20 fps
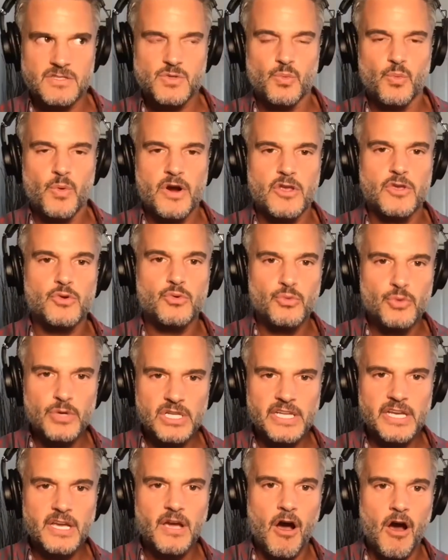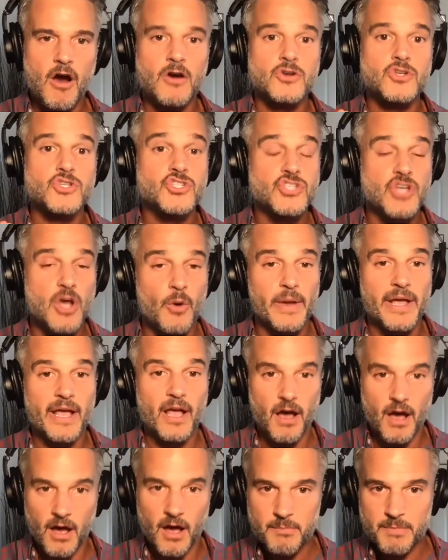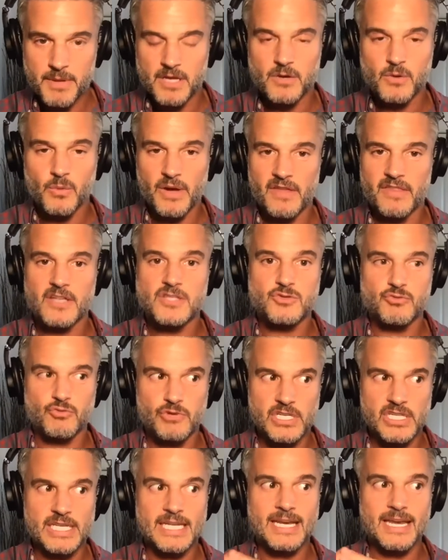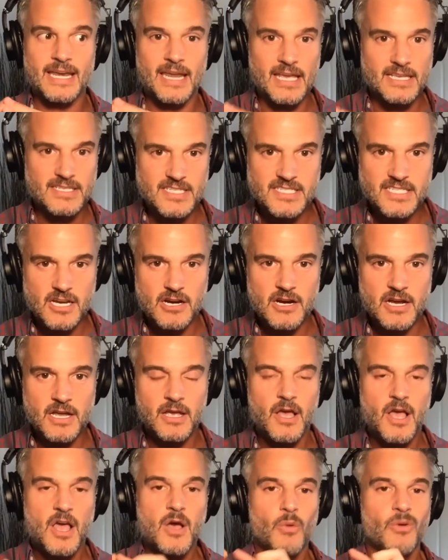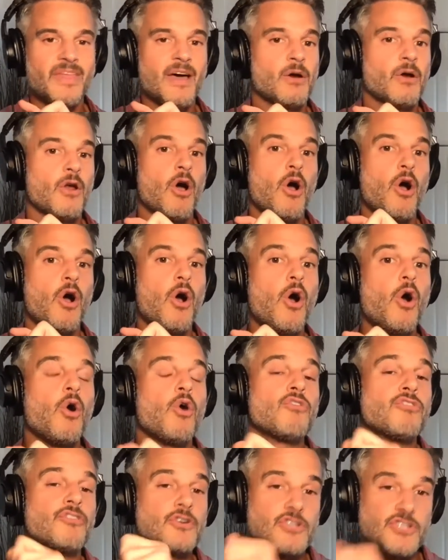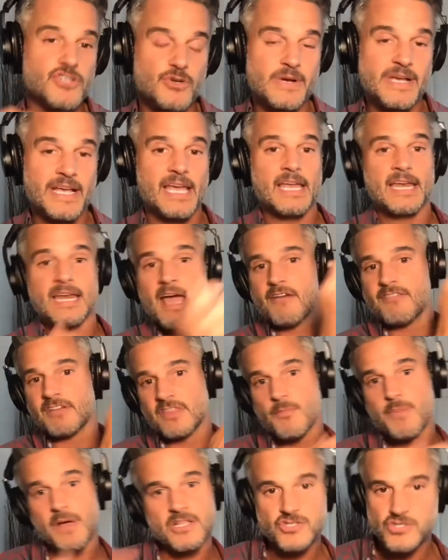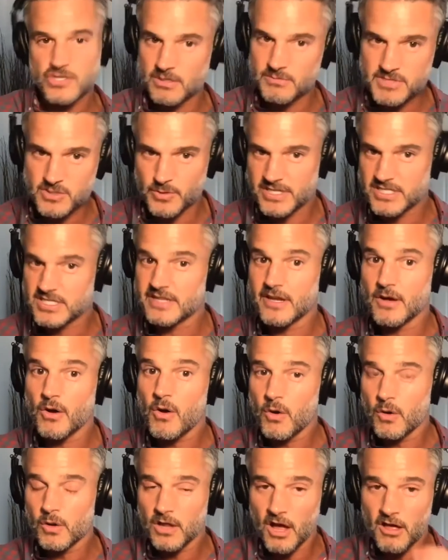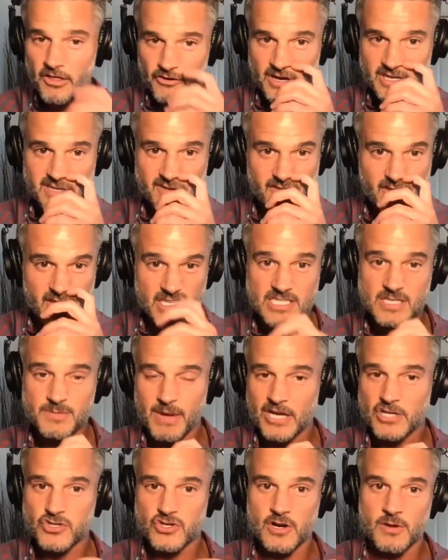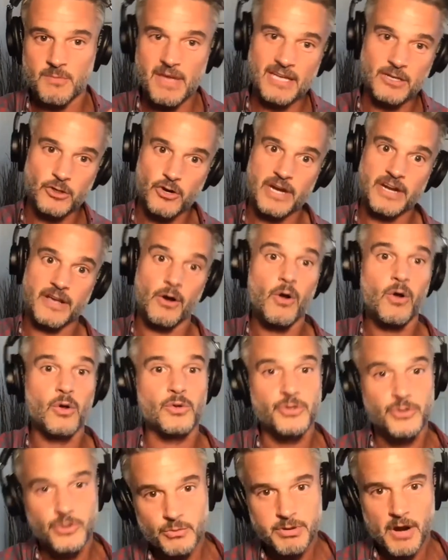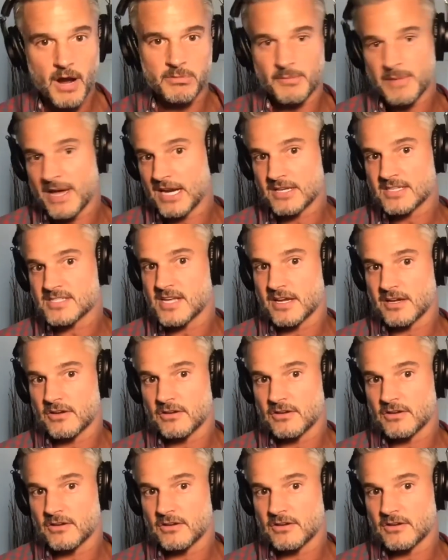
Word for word: where you really are showing up in a way that's really necessary without overdoing it and having the pendulum swing to the whole other end of the spectrum and creating a whole new problematic cycle.